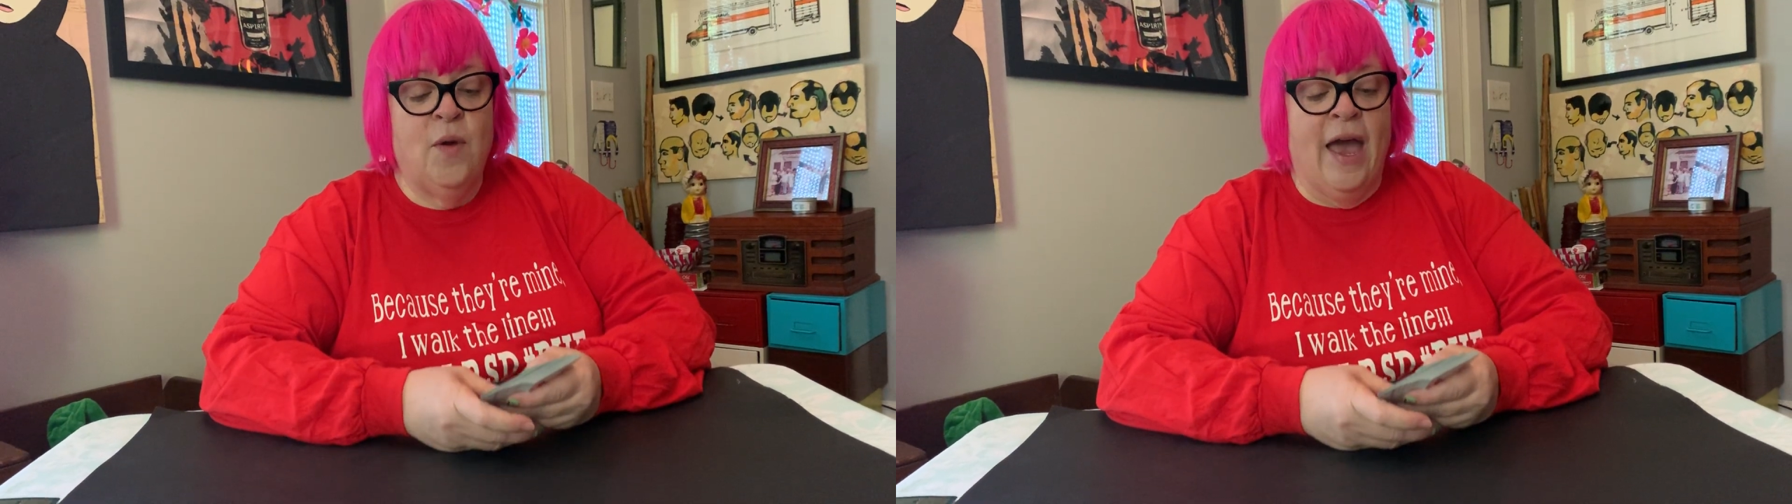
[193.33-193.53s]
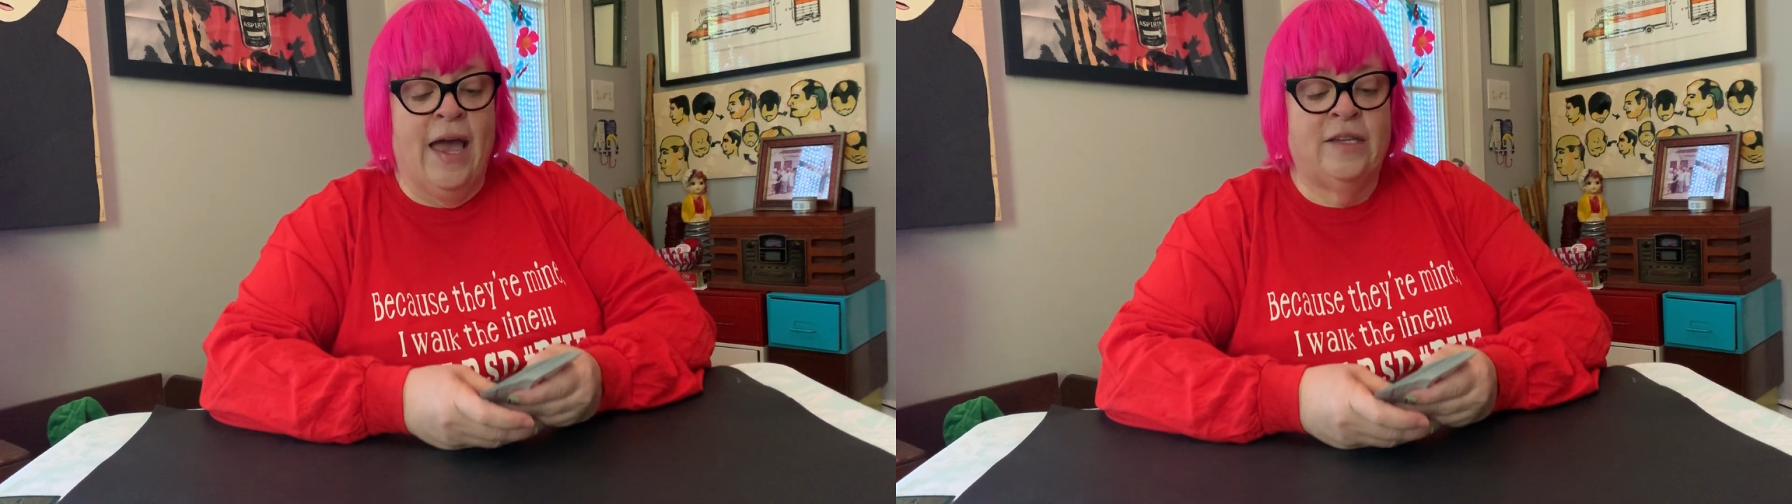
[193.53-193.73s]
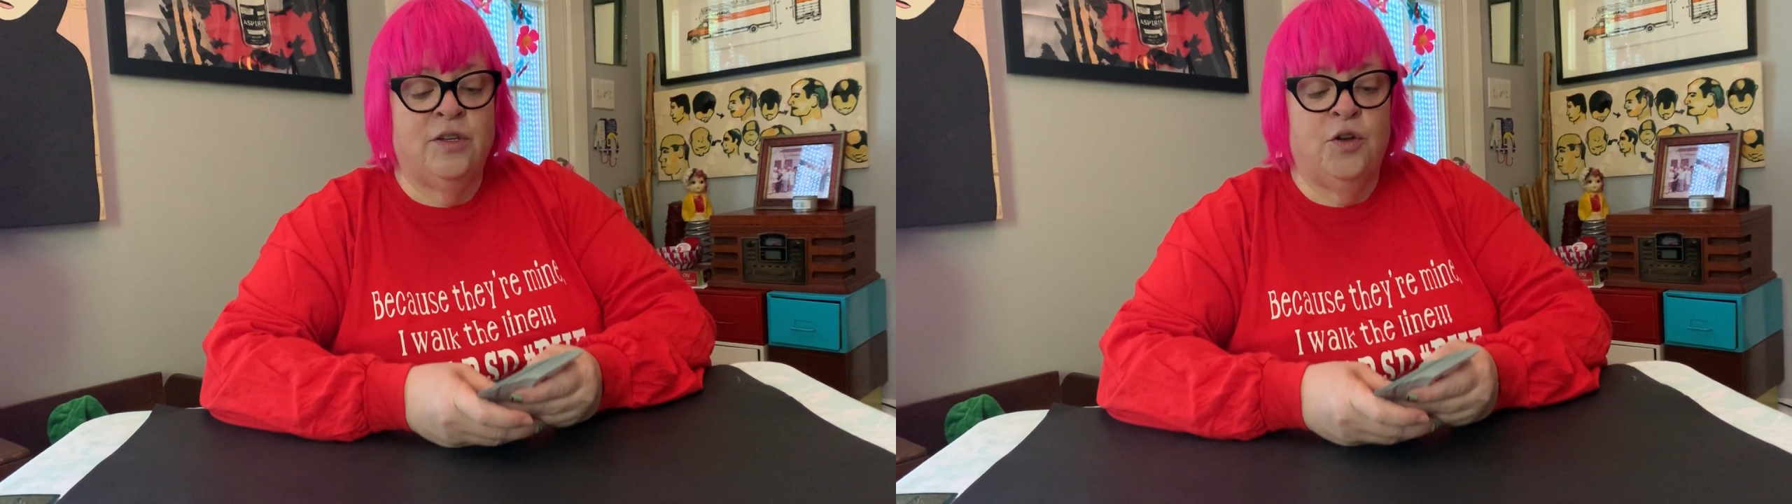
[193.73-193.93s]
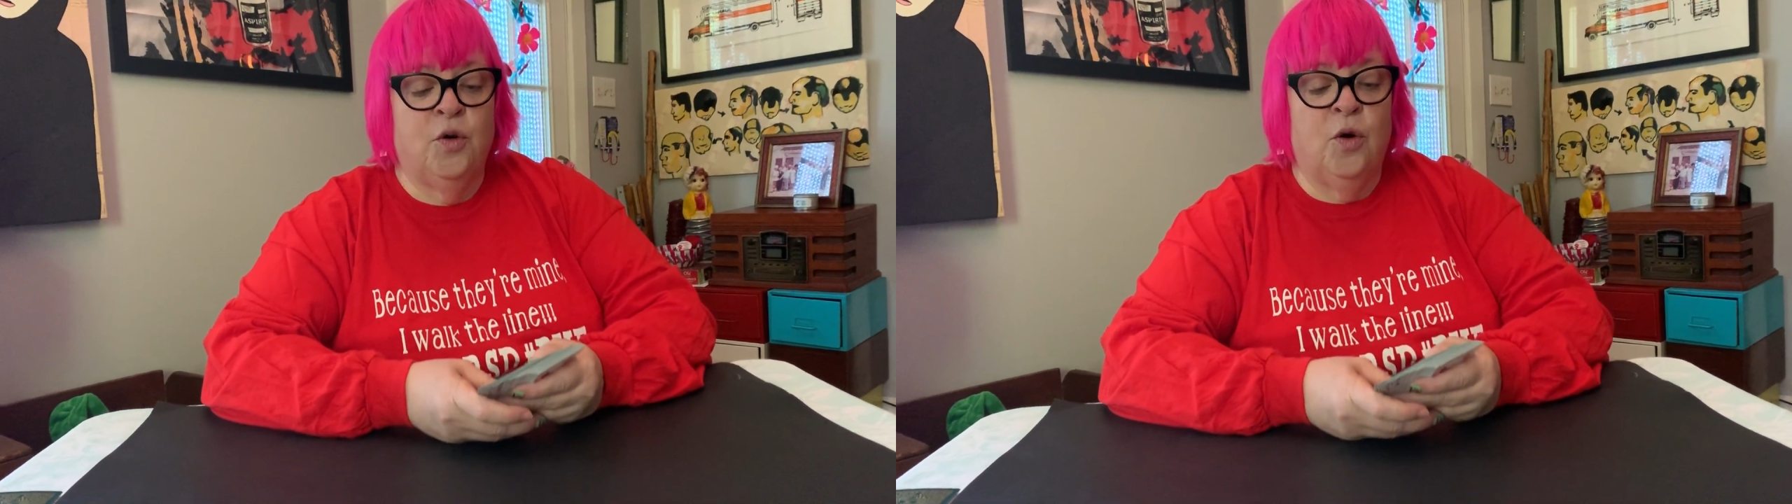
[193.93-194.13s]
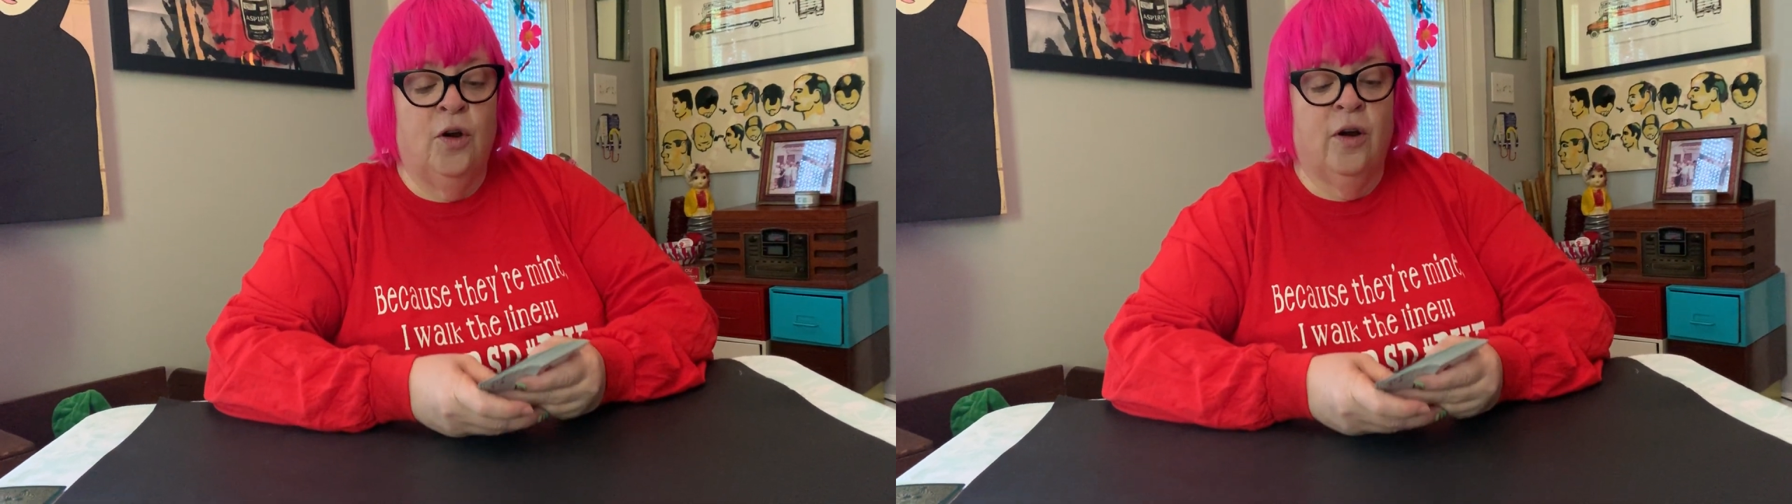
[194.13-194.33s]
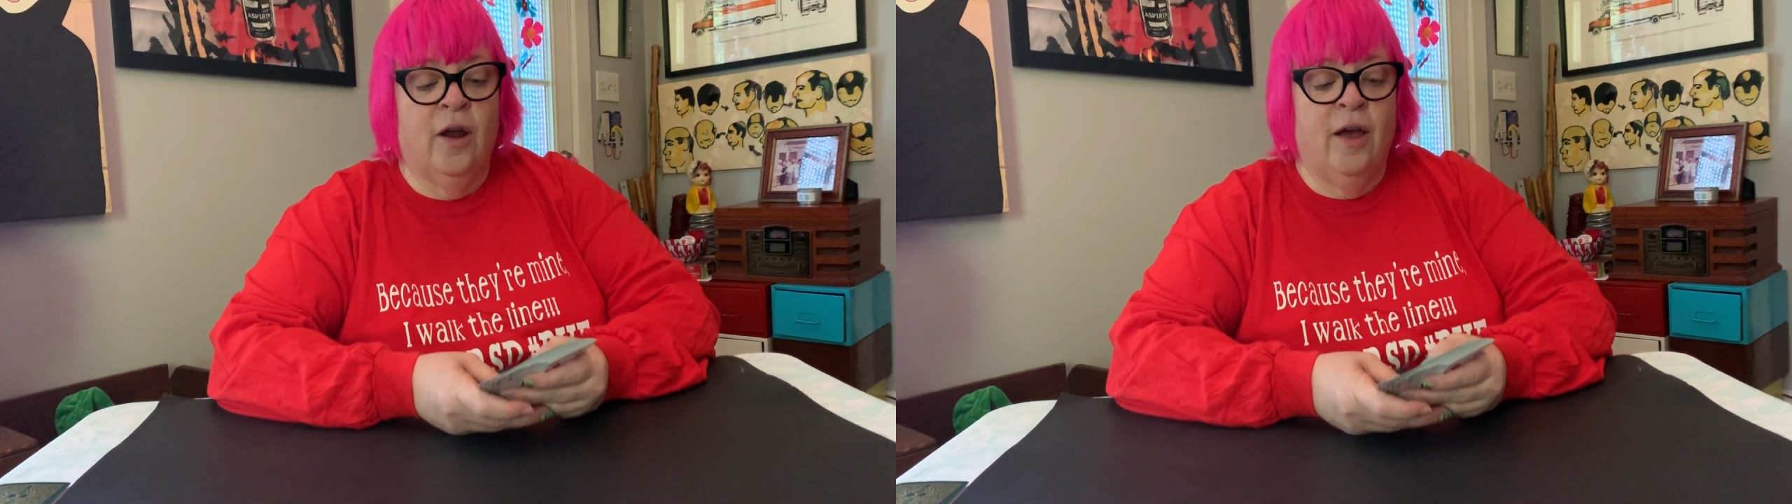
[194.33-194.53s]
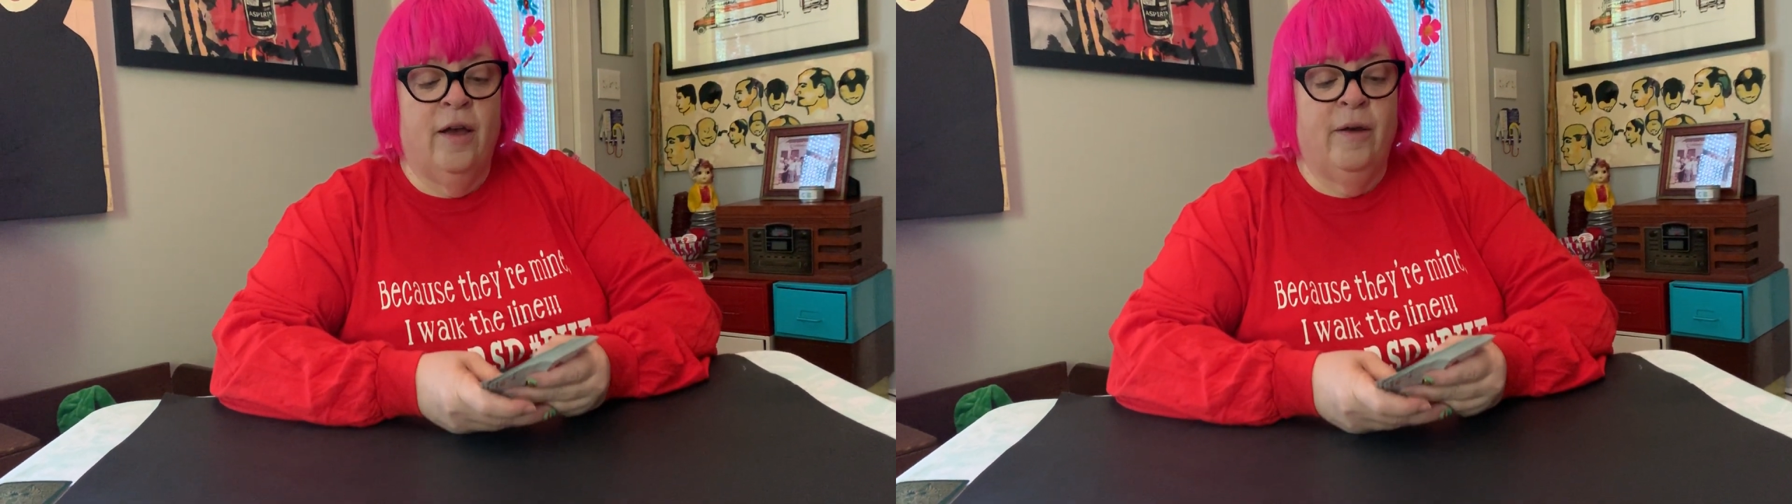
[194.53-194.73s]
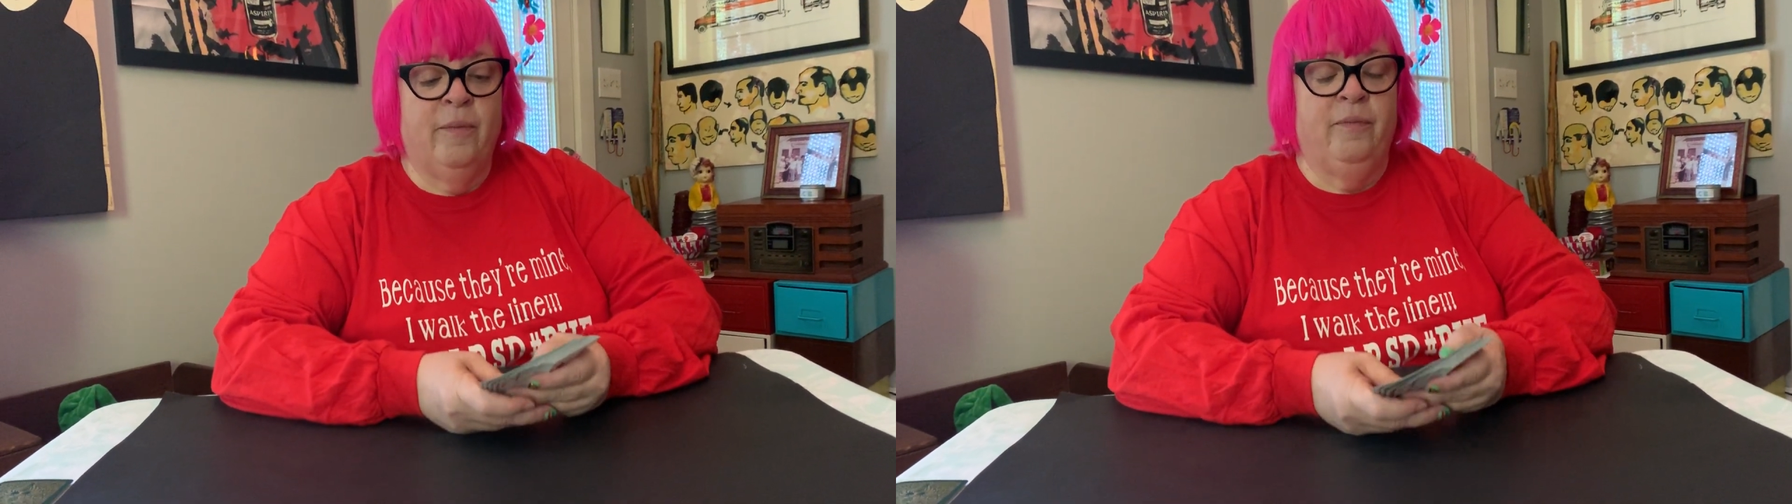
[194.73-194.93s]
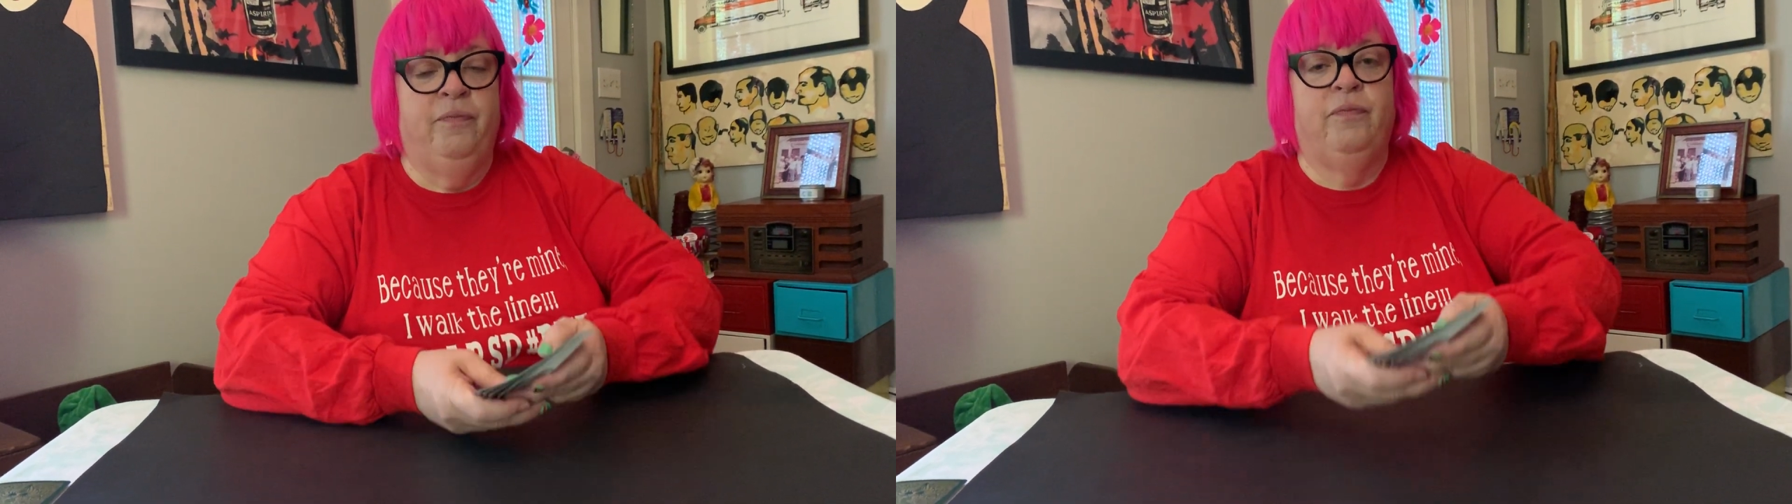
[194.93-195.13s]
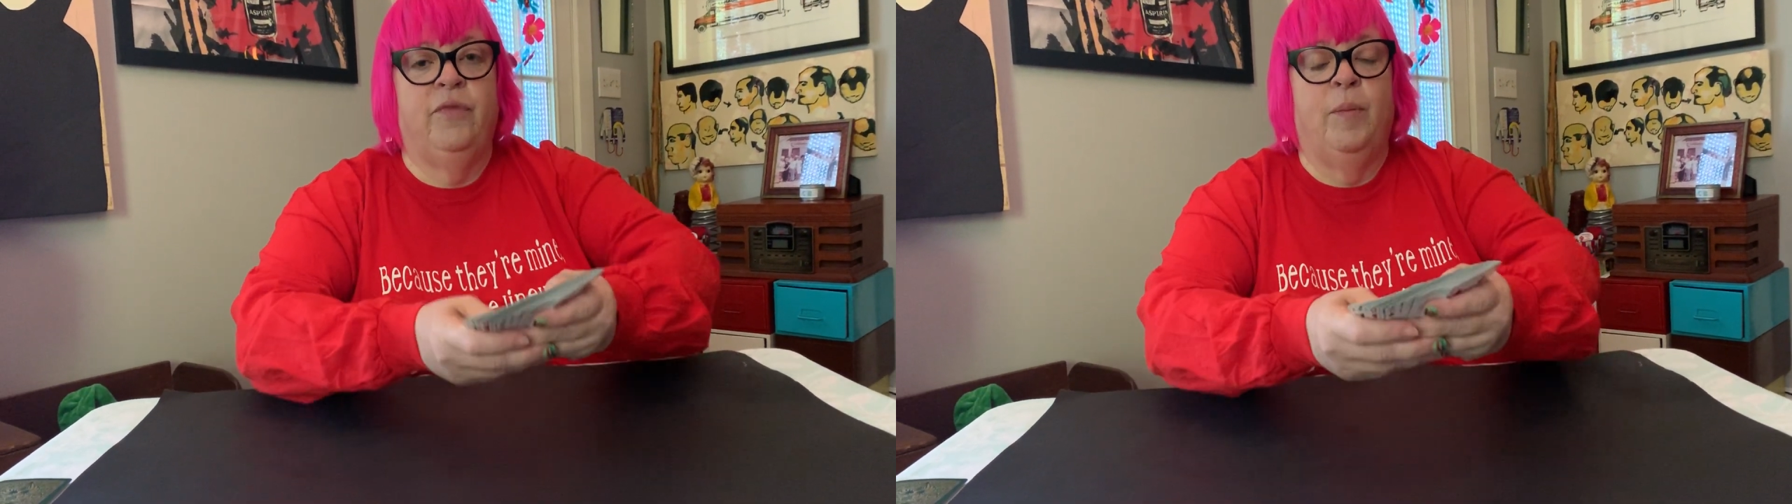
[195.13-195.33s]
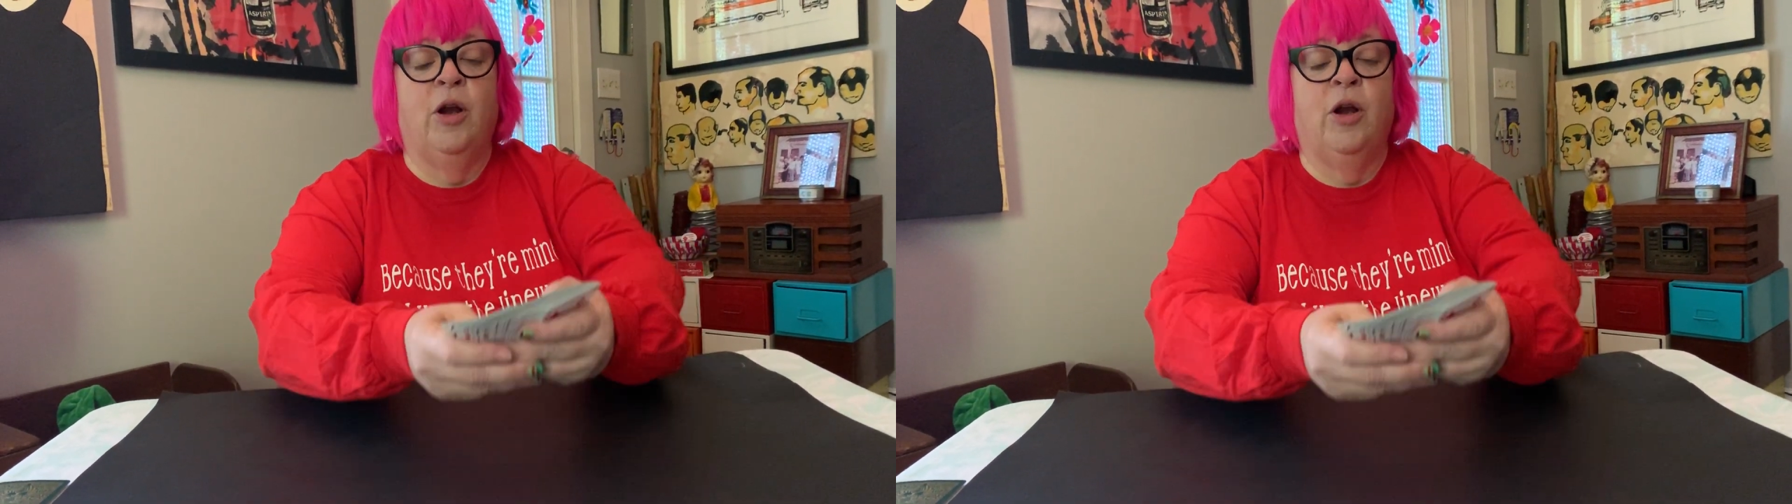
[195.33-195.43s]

ask your the